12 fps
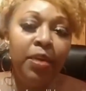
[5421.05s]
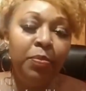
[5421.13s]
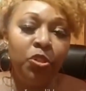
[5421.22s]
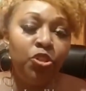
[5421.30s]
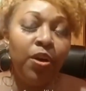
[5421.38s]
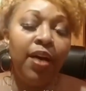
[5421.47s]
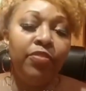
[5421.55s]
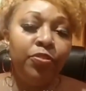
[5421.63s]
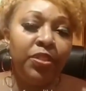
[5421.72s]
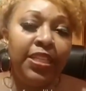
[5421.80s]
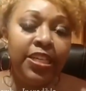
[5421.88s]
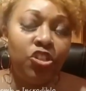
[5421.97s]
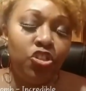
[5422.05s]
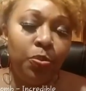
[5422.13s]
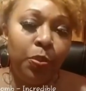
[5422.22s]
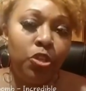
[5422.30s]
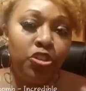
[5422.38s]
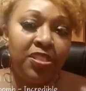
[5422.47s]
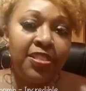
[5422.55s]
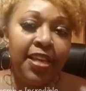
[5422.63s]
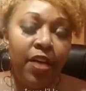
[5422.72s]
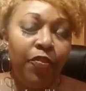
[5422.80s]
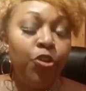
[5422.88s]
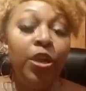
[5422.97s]
Are you able to have a
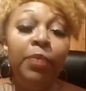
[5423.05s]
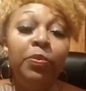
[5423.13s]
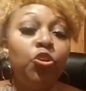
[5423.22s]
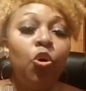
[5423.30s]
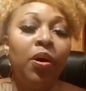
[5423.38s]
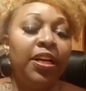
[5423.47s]
relationship with yourself?